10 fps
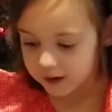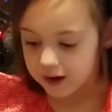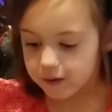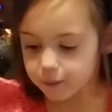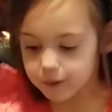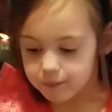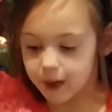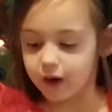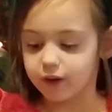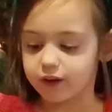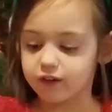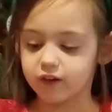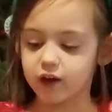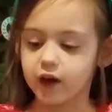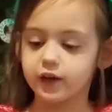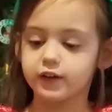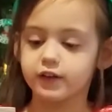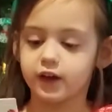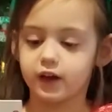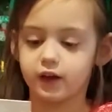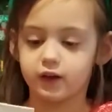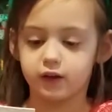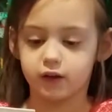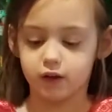And we barely did anything.